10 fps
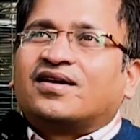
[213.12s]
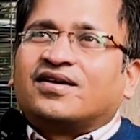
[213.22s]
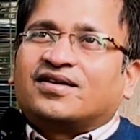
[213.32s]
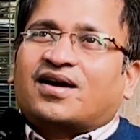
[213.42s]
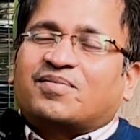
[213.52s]

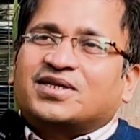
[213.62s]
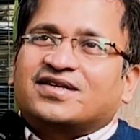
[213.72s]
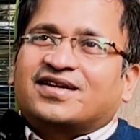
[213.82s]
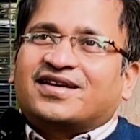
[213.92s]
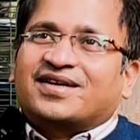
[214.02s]
Yeah,
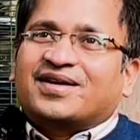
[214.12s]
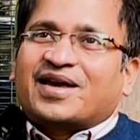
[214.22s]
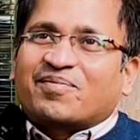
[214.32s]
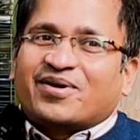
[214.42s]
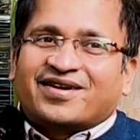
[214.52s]
basically
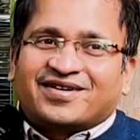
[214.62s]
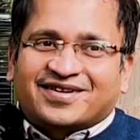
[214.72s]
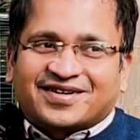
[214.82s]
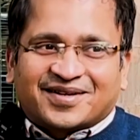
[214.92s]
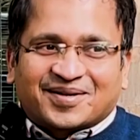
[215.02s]

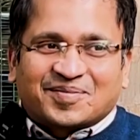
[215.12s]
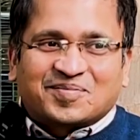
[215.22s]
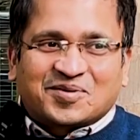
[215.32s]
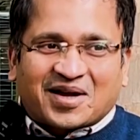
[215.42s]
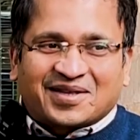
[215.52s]
embed,
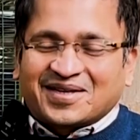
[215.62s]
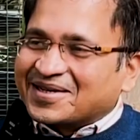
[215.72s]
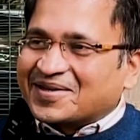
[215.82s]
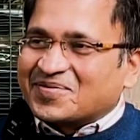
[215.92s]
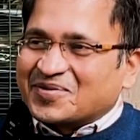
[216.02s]
I
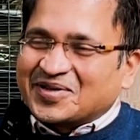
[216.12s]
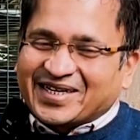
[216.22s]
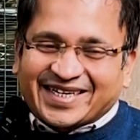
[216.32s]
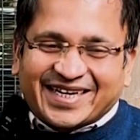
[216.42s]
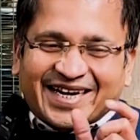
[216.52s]
think you
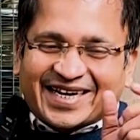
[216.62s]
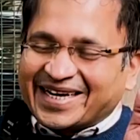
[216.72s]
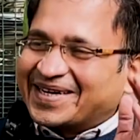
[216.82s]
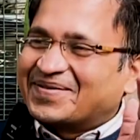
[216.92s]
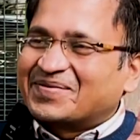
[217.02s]
portrayed a
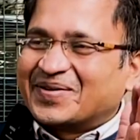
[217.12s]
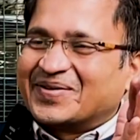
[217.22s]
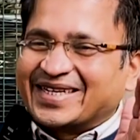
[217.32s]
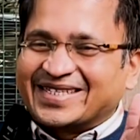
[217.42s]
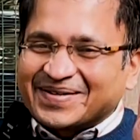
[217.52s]
negative
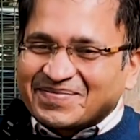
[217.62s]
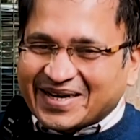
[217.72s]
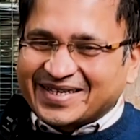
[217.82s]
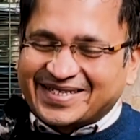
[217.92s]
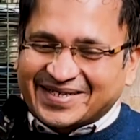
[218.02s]
connotation,
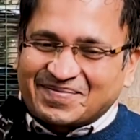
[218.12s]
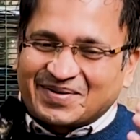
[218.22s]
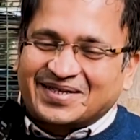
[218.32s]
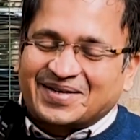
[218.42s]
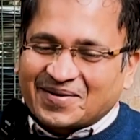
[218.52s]
but
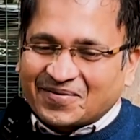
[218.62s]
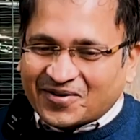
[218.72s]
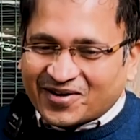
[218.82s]
for